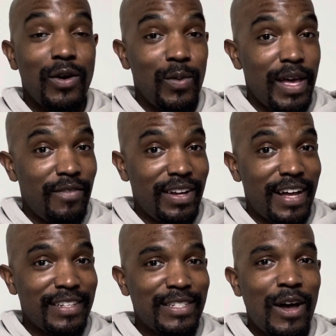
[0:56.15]
We have a
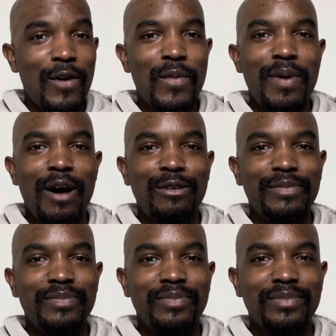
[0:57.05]
lot to talk
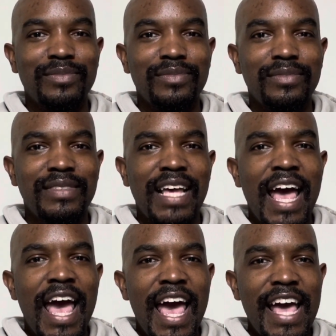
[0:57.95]
about,
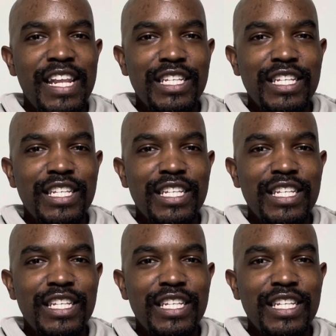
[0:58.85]
and